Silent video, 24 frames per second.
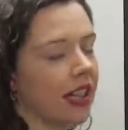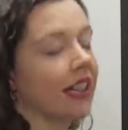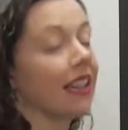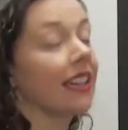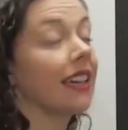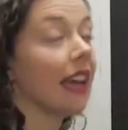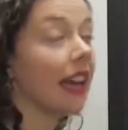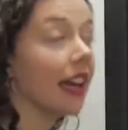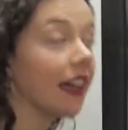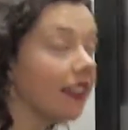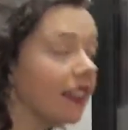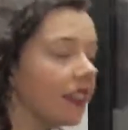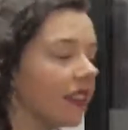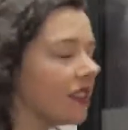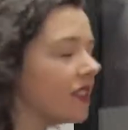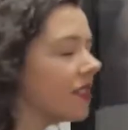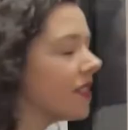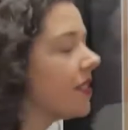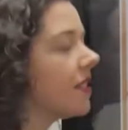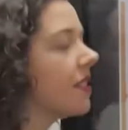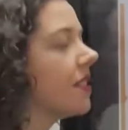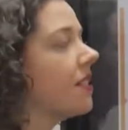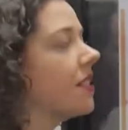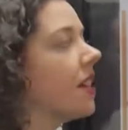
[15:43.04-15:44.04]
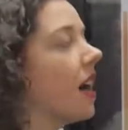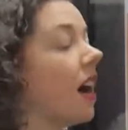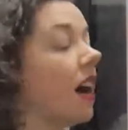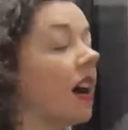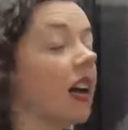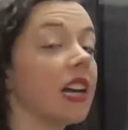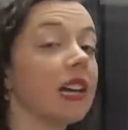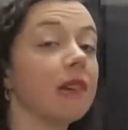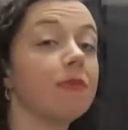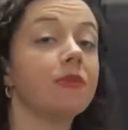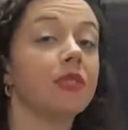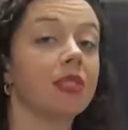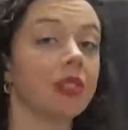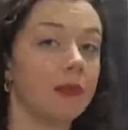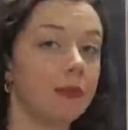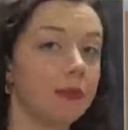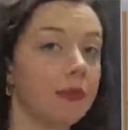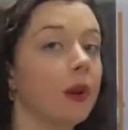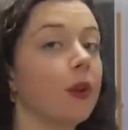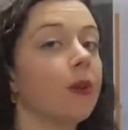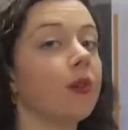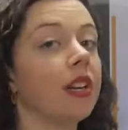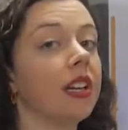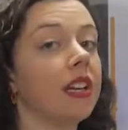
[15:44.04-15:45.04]
Again, this is a timed
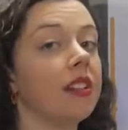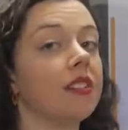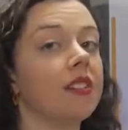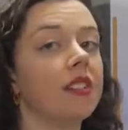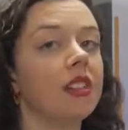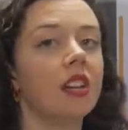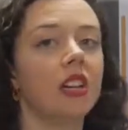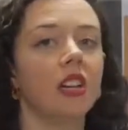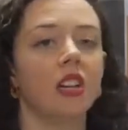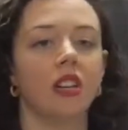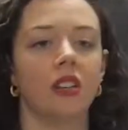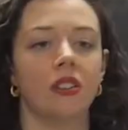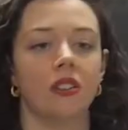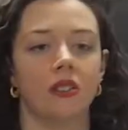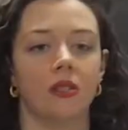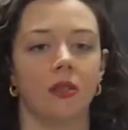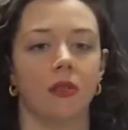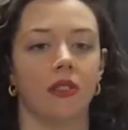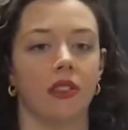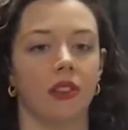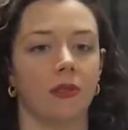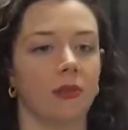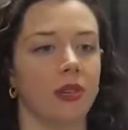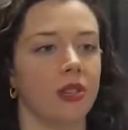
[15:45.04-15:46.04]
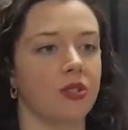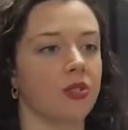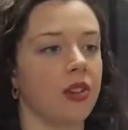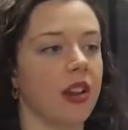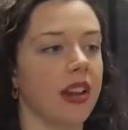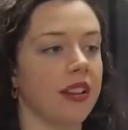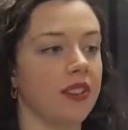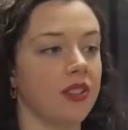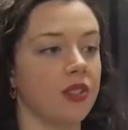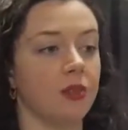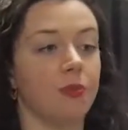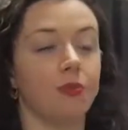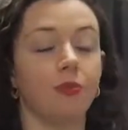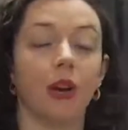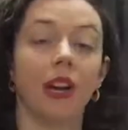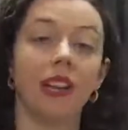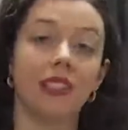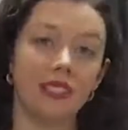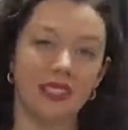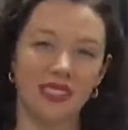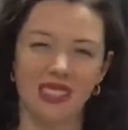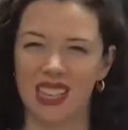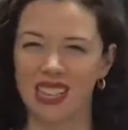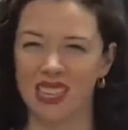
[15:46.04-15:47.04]
component, so they'll be trying to
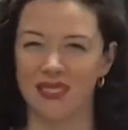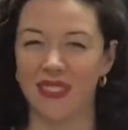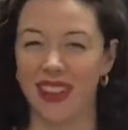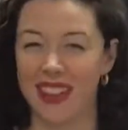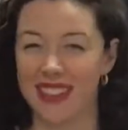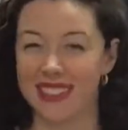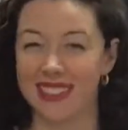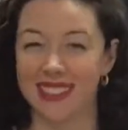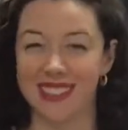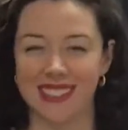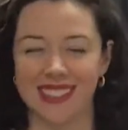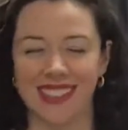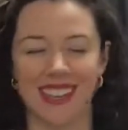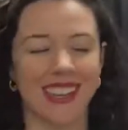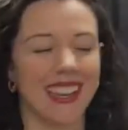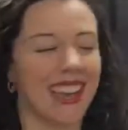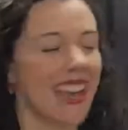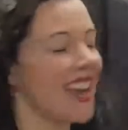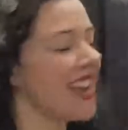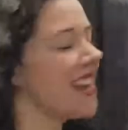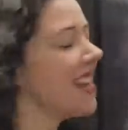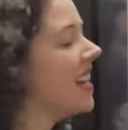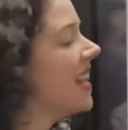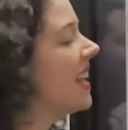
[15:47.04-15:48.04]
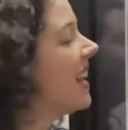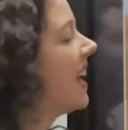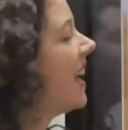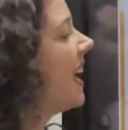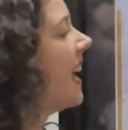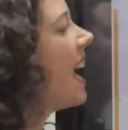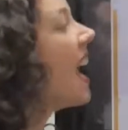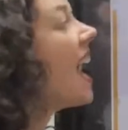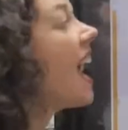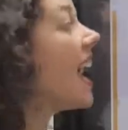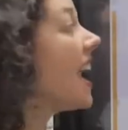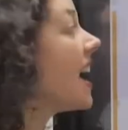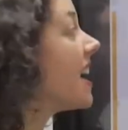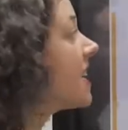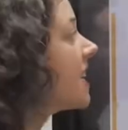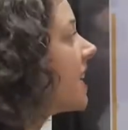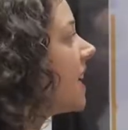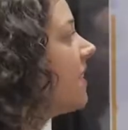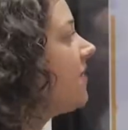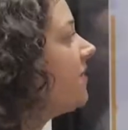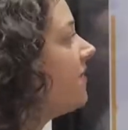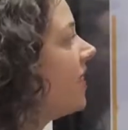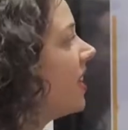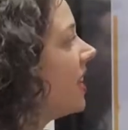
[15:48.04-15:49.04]
press as fast as they can.
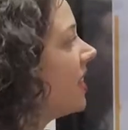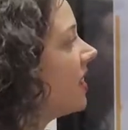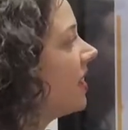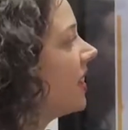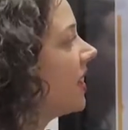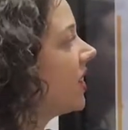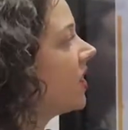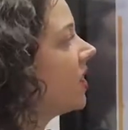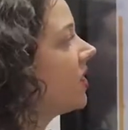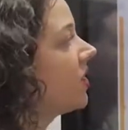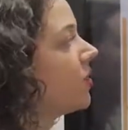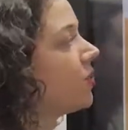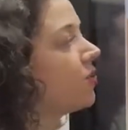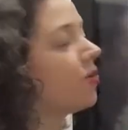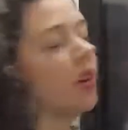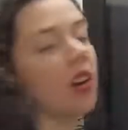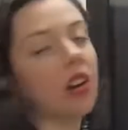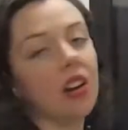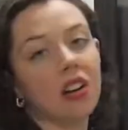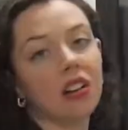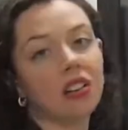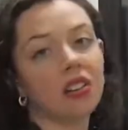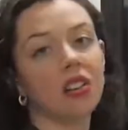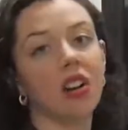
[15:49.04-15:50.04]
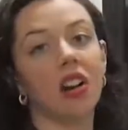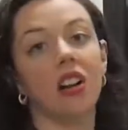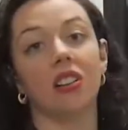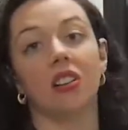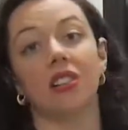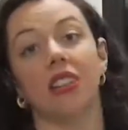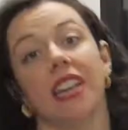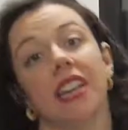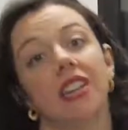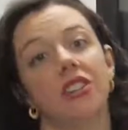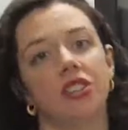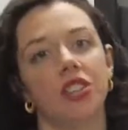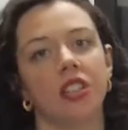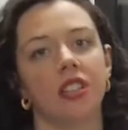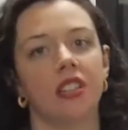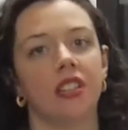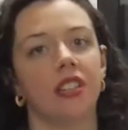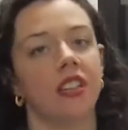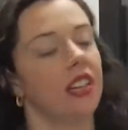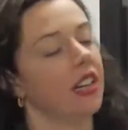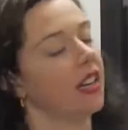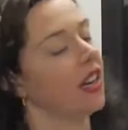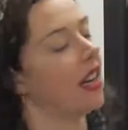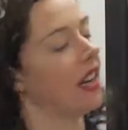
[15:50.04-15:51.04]
And if they click on the wrong
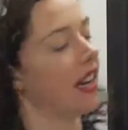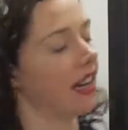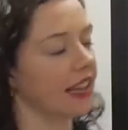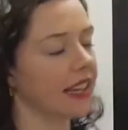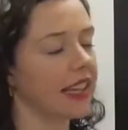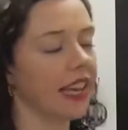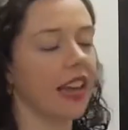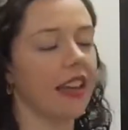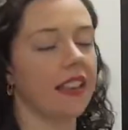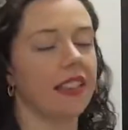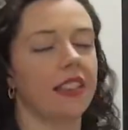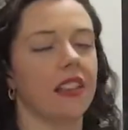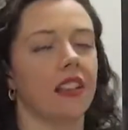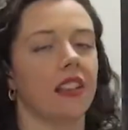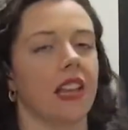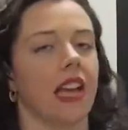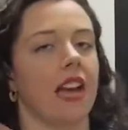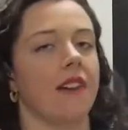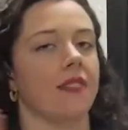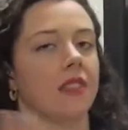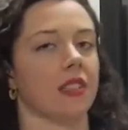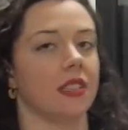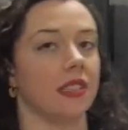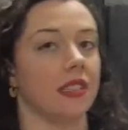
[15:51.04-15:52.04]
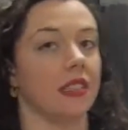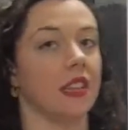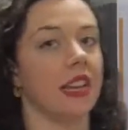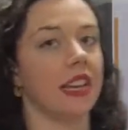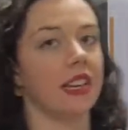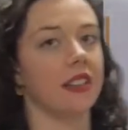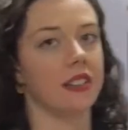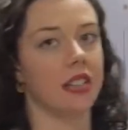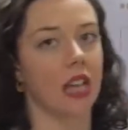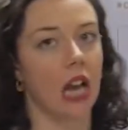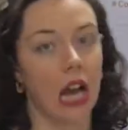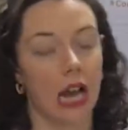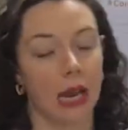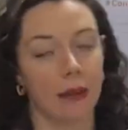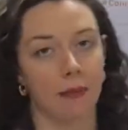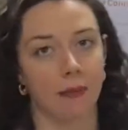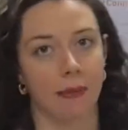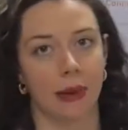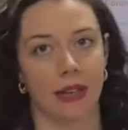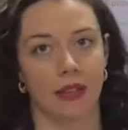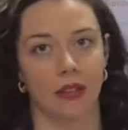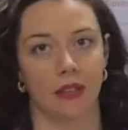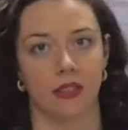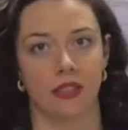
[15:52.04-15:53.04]
collocation, again, they'll have a slight time
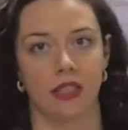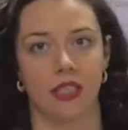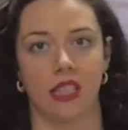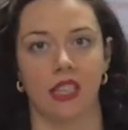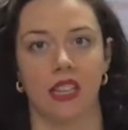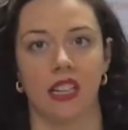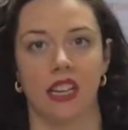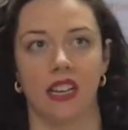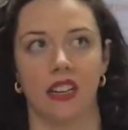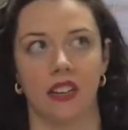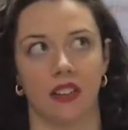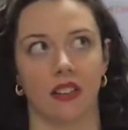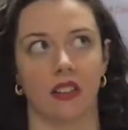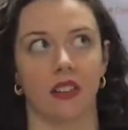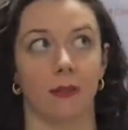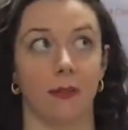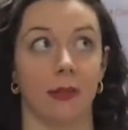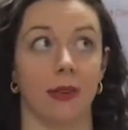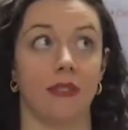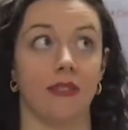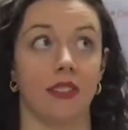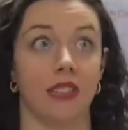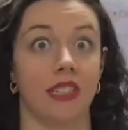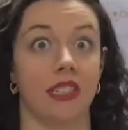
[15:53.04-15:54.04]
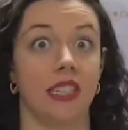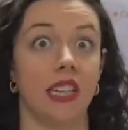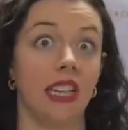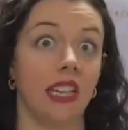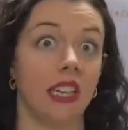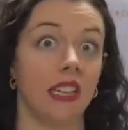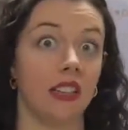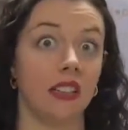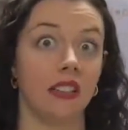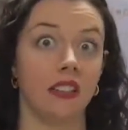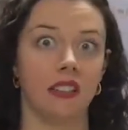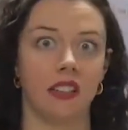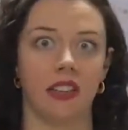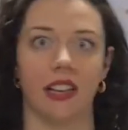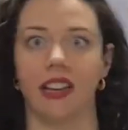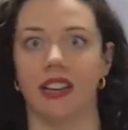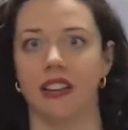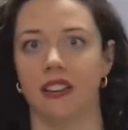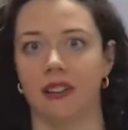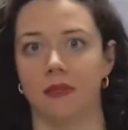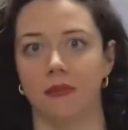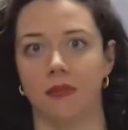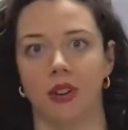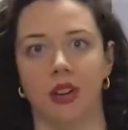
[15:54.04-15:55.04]
penalty and a little bit of a ding,
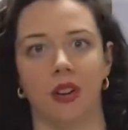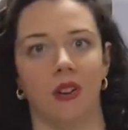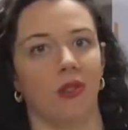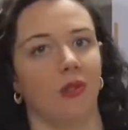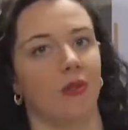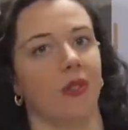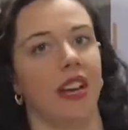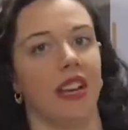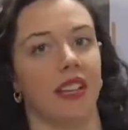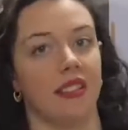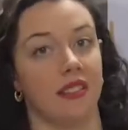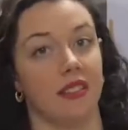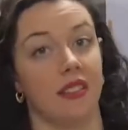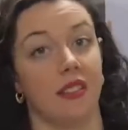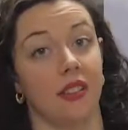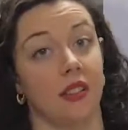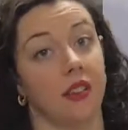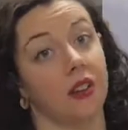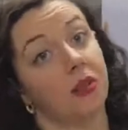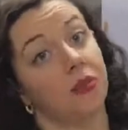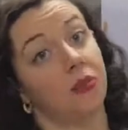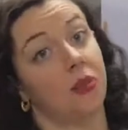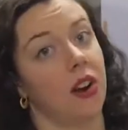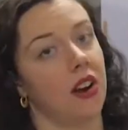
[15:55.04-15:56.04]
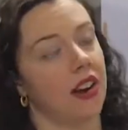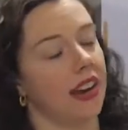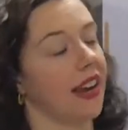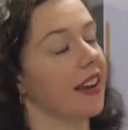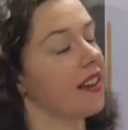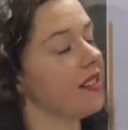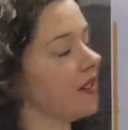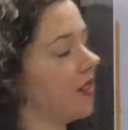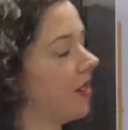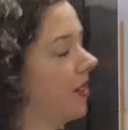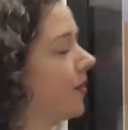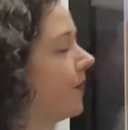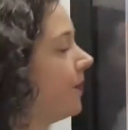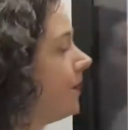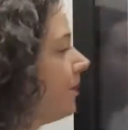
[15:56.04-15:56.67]
letting them know it's the wrong answer.